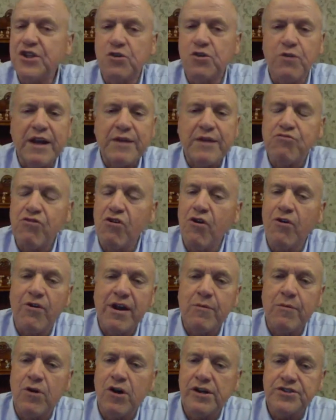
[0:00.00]
a great
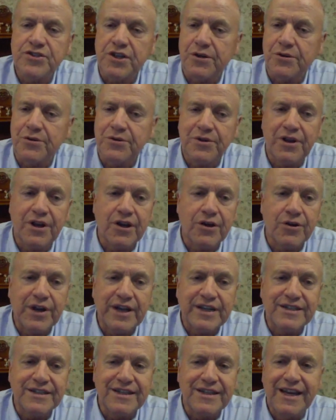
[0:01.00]
program also, you know,
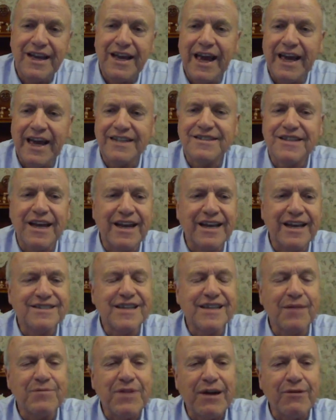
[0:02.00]
except
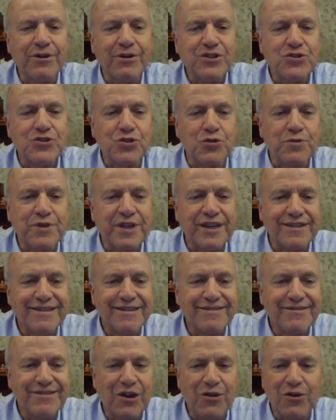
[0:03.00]
except I would assume
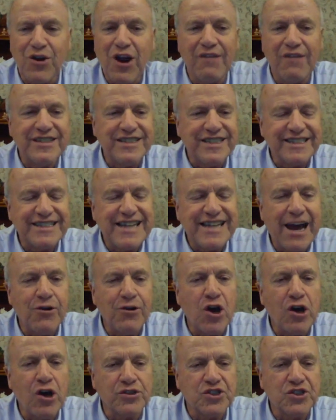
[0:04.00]
that, you know, obviously town
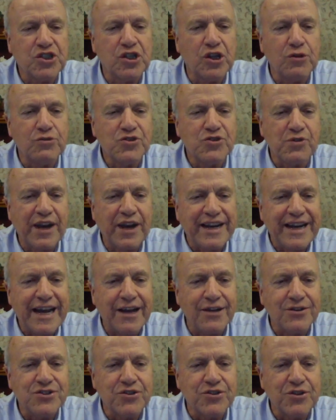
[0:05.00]
hall is closed right
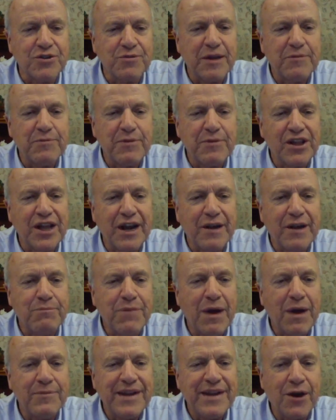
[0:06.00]
now, so there might be a lot of
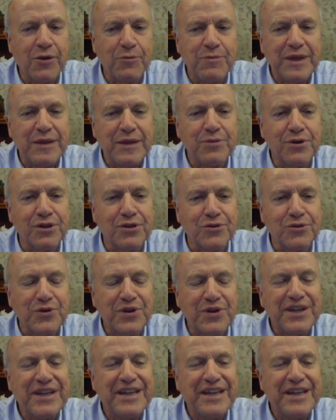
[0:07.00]
bummed out people who